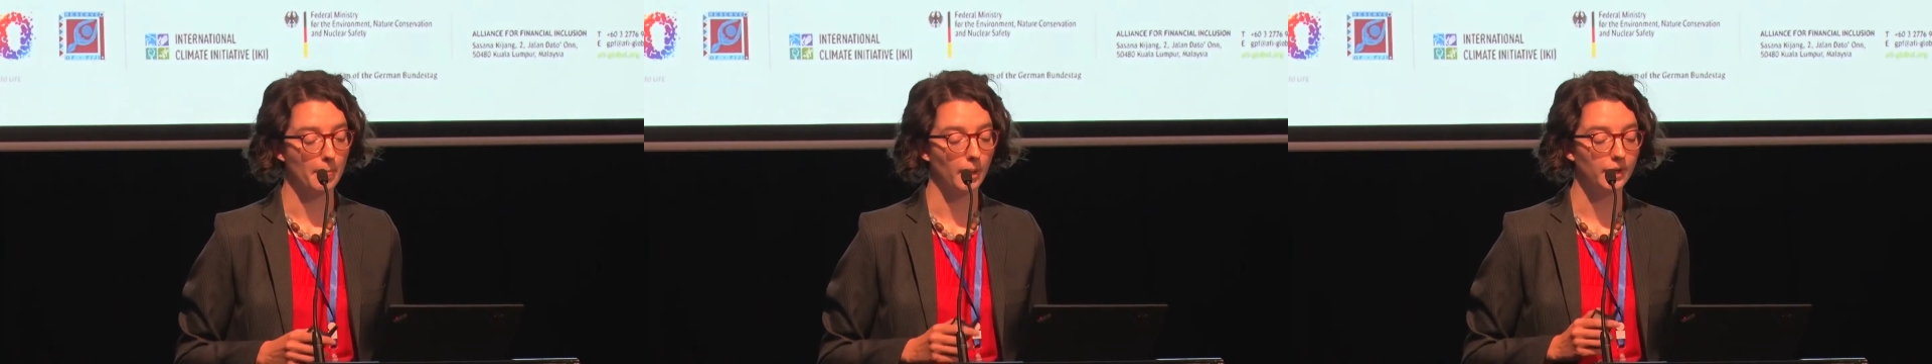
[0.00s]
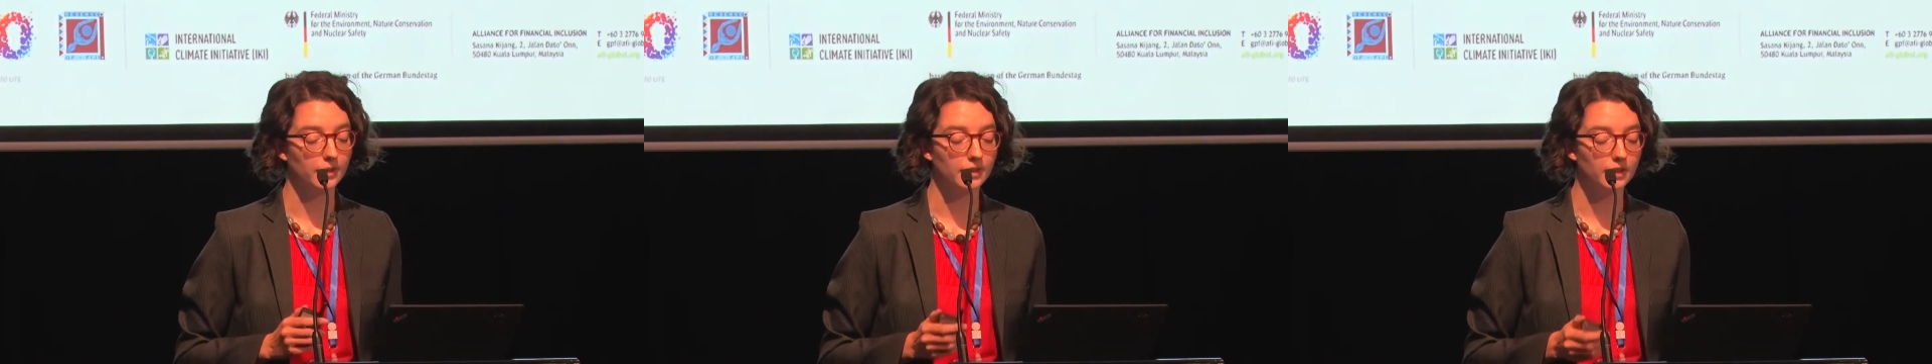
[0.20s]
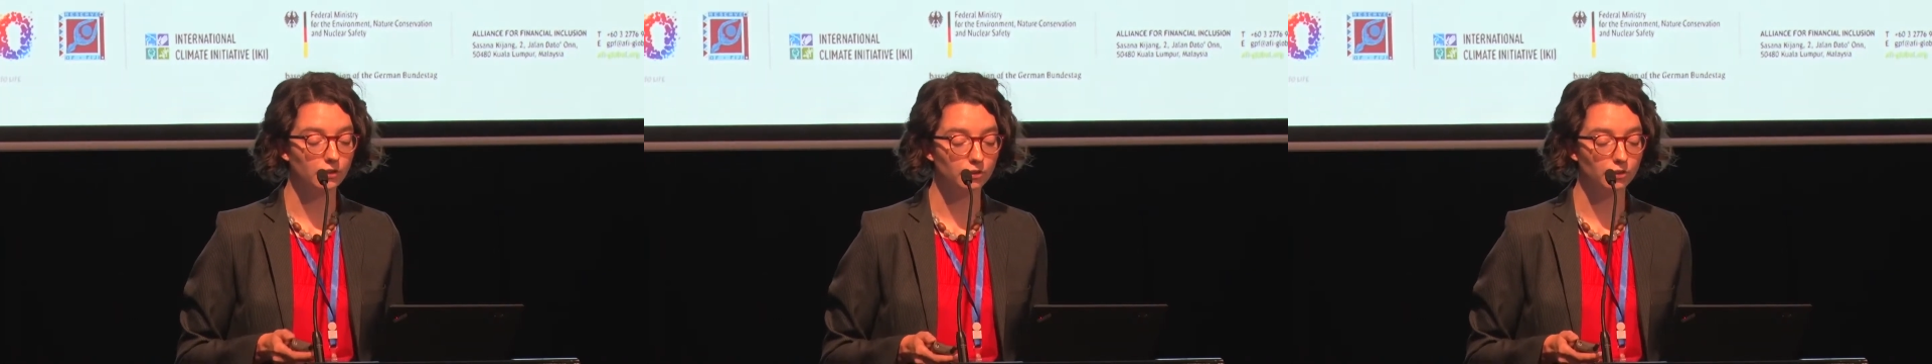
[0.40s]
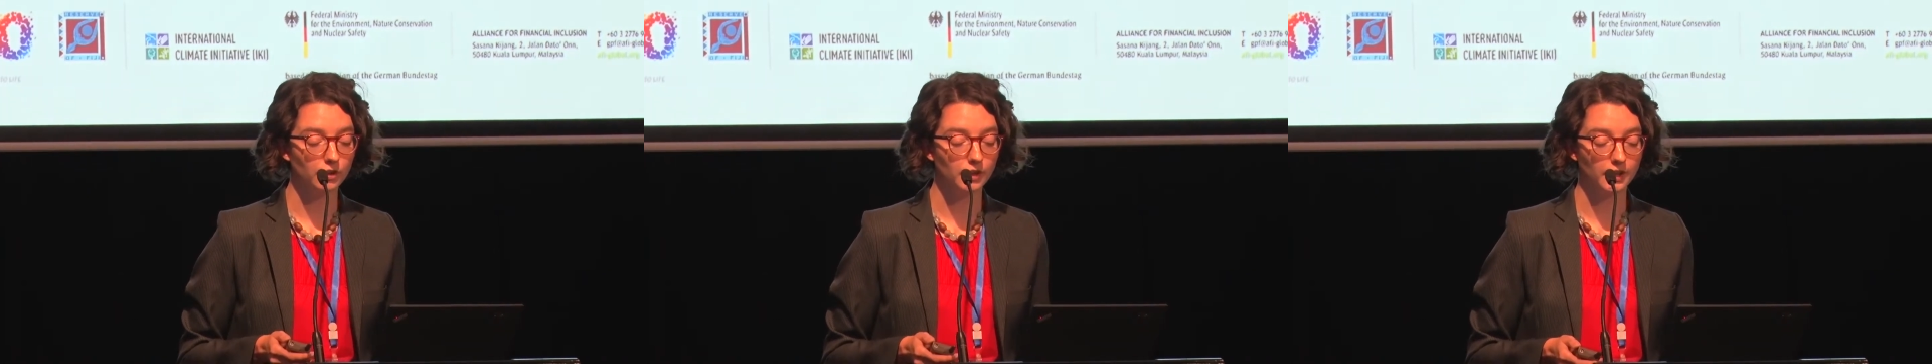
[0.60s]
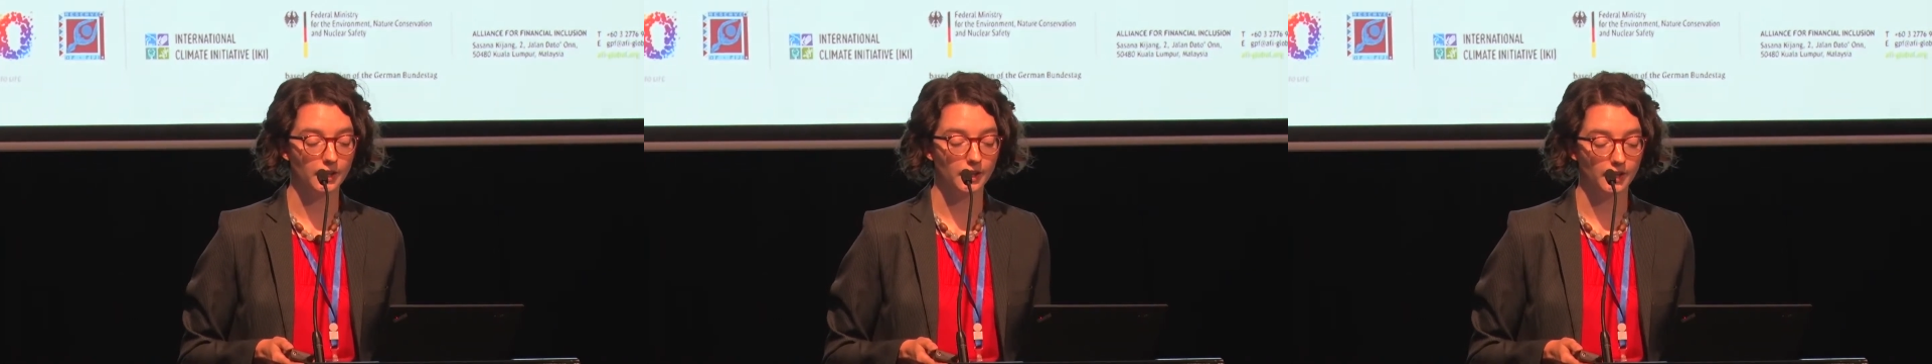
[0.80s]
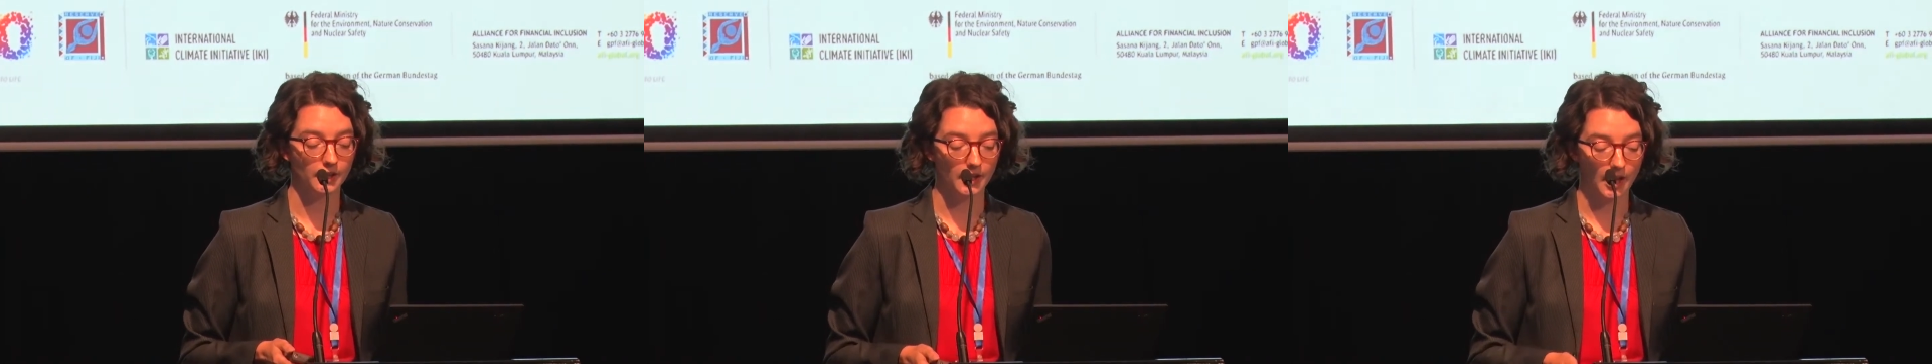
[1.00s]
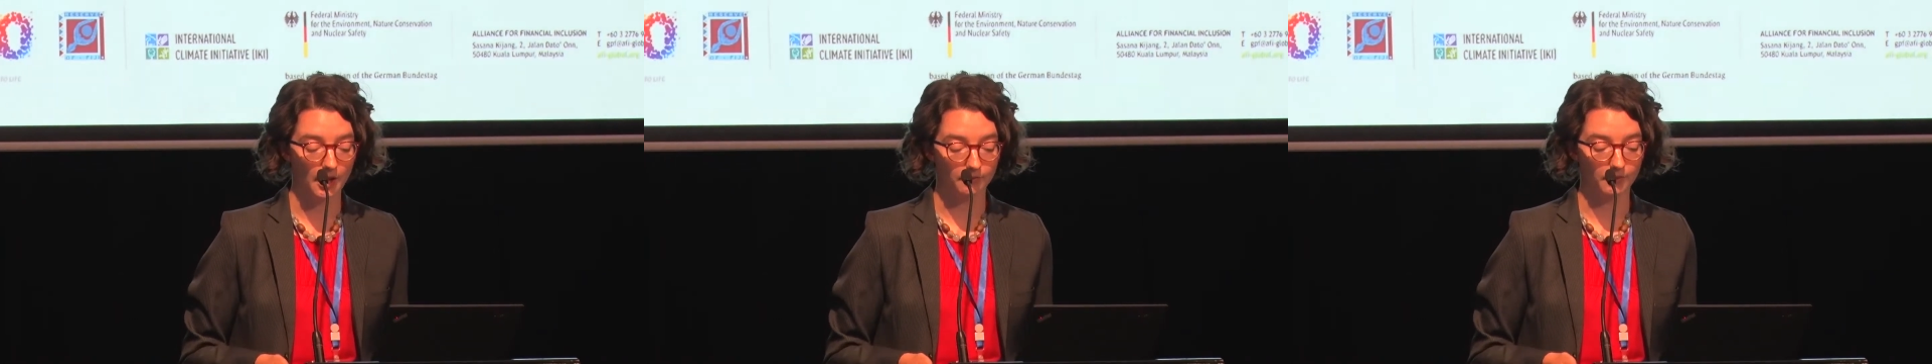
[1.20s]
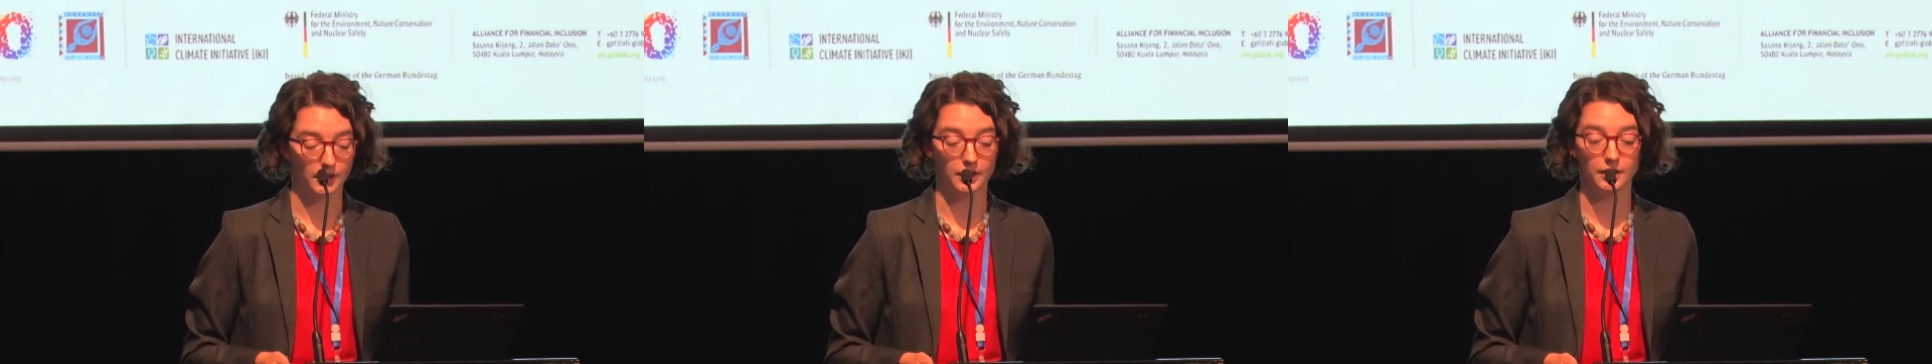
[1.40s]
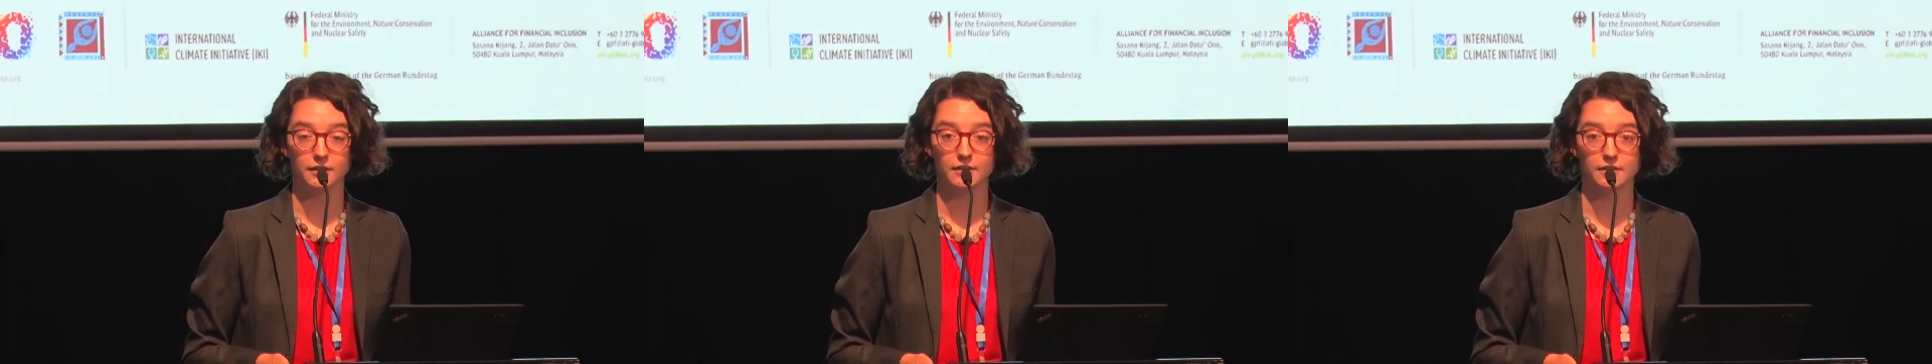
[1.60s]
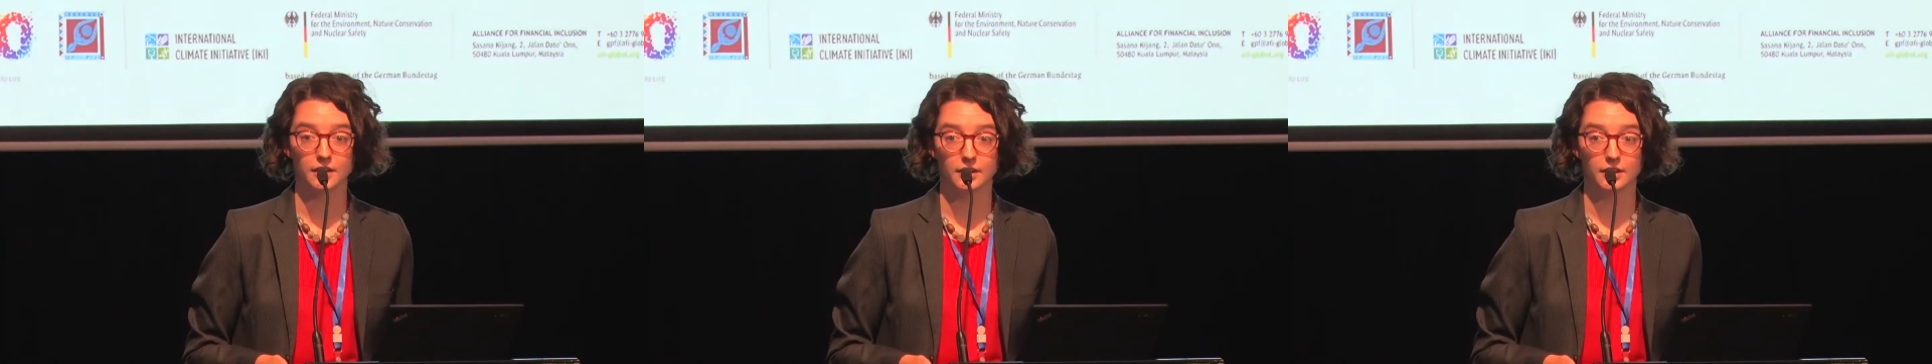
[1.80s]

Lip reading: Initial evidence